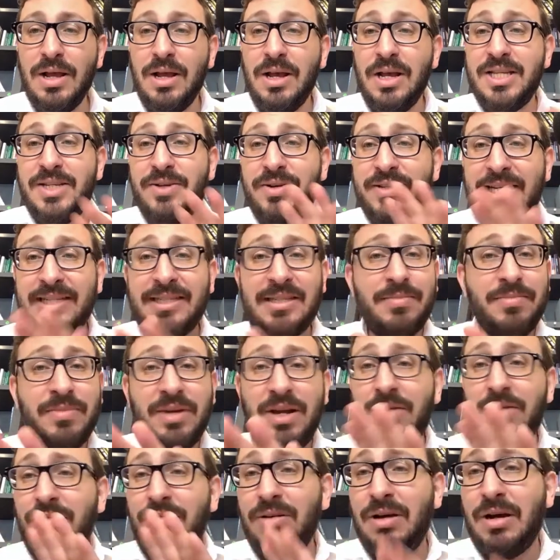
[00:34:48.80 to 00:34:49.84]
So he said to them,
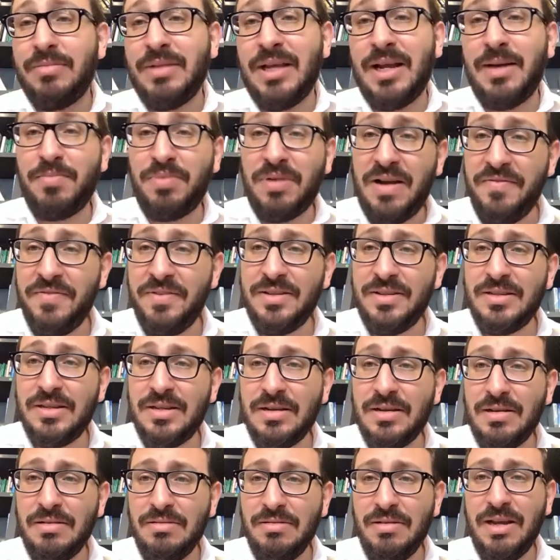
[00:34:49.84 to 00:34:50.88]
no, I'm not a prophet,
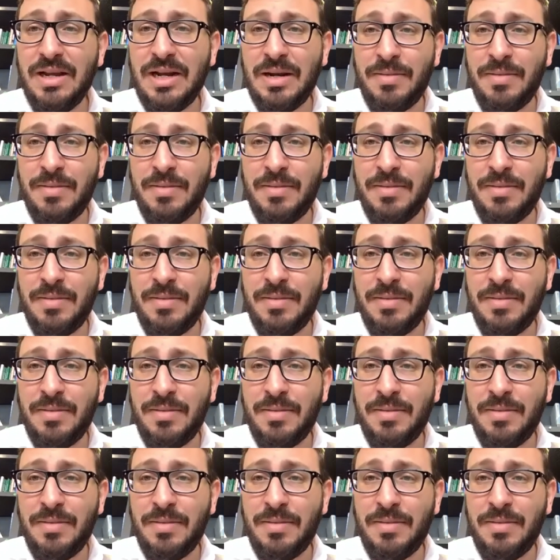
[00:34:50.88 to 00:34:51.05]
and